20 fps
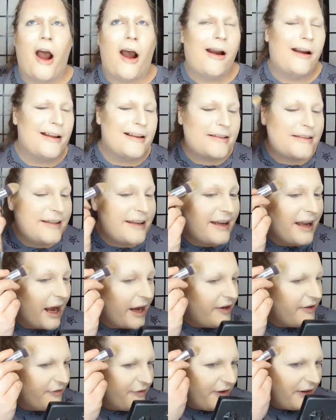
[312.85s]
Honestly,
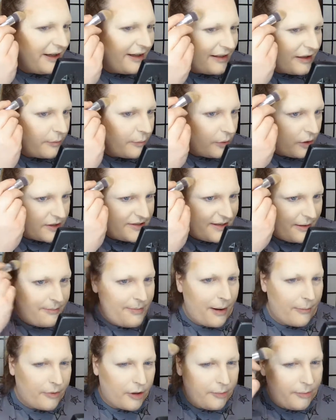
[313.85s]
I feel like there were some
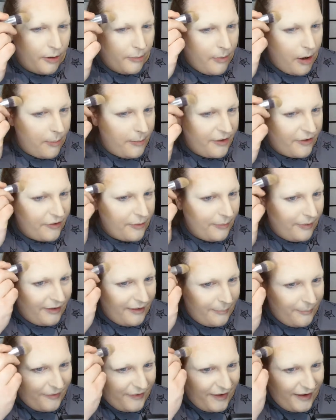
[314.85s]
memorable moments from the
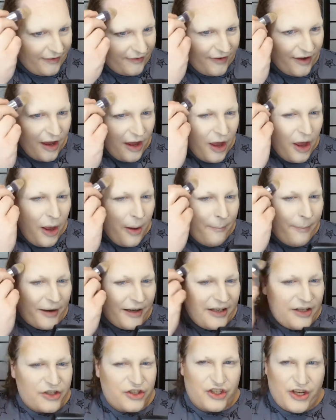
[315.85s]
lip syncs,
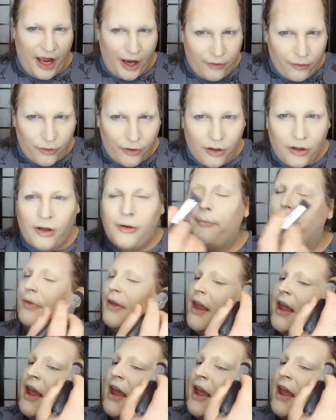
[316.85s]
but in general,